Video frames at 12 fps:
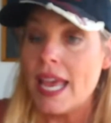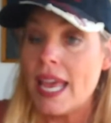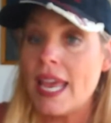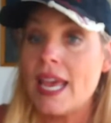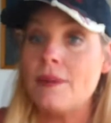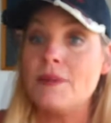
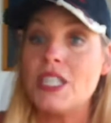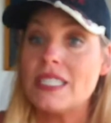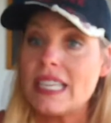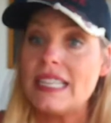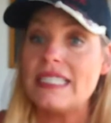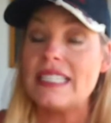And I'm
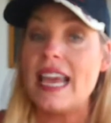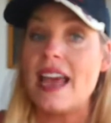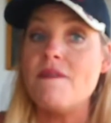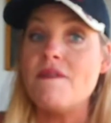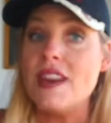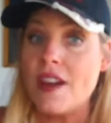just going to say
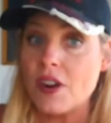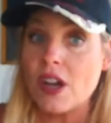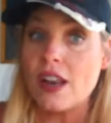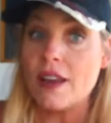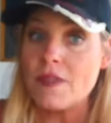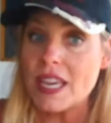I've never
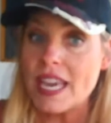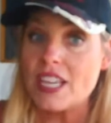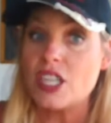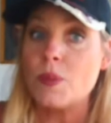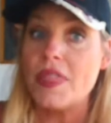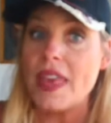gone on
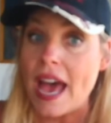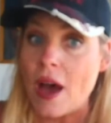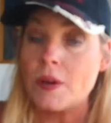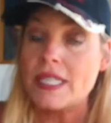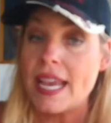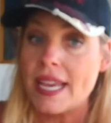vacation
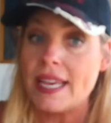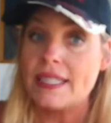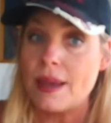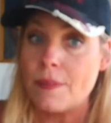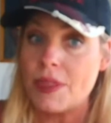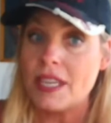without taking
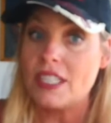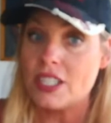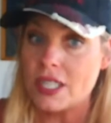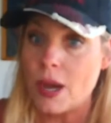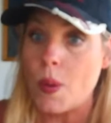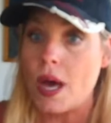something to
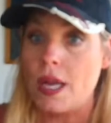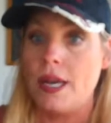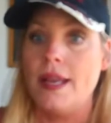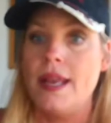sew on.